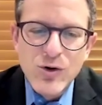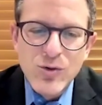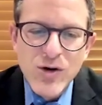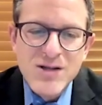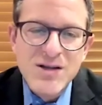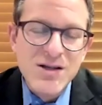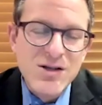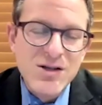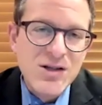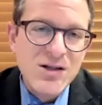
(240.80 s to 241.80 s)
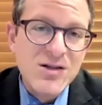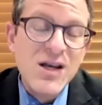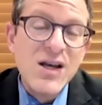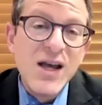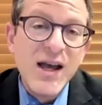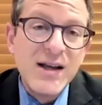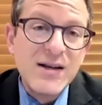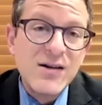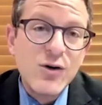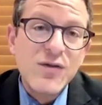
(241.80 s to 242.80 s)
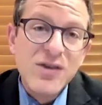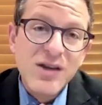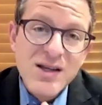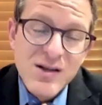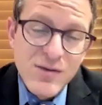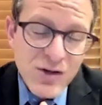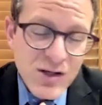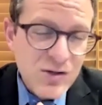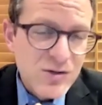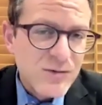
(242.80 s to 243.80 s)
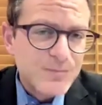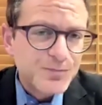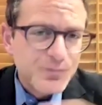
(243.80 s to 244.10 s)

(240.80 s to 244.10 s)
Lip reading: processing skills. And over the last several years,